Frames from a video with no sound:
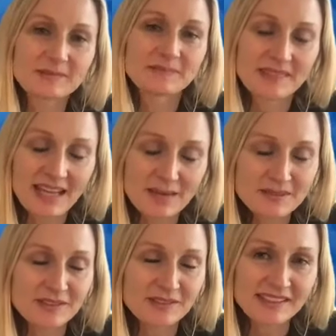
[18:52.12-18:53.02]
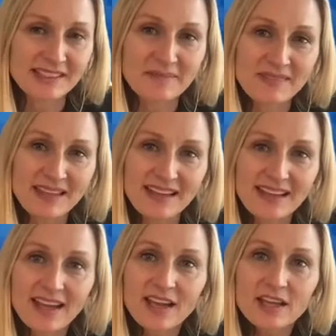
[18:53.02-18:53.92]
Absolutely.
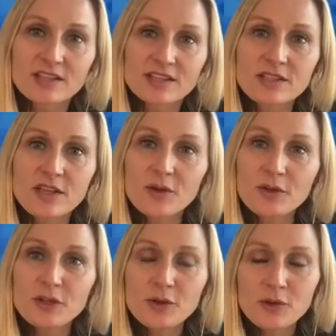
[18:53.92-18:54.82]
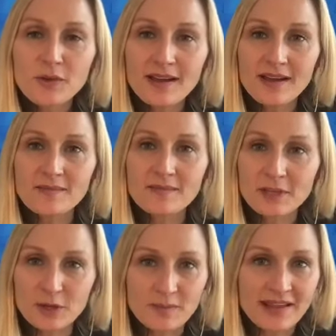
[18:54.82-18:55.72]
So you,
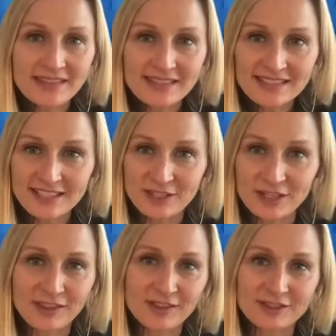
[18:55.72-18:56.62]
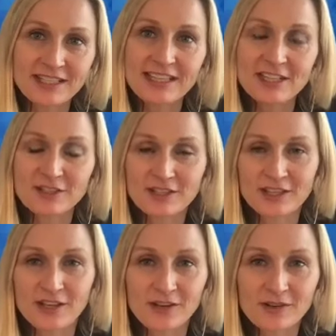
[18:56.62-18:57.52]
made the decision 13 years
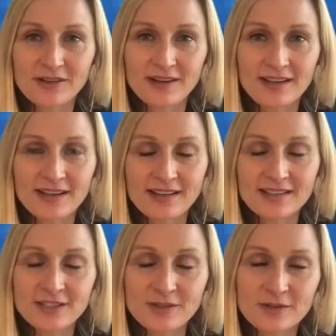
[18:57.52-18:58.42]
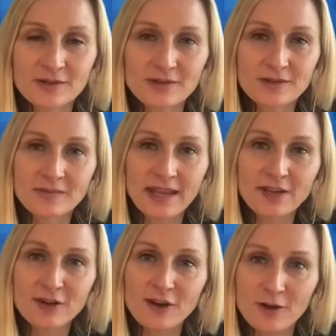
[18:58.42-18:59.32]
ago to make
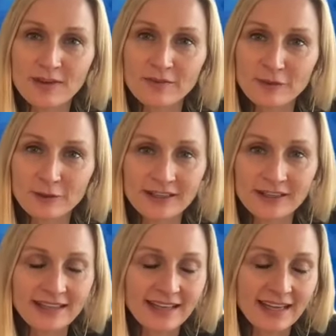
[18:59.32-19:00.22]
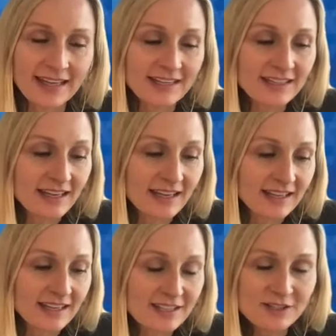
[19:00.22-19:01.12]
your home in Florida, and
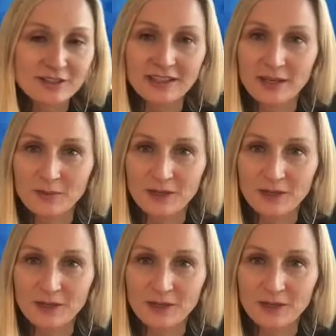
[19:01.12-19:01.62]
certainly in Winter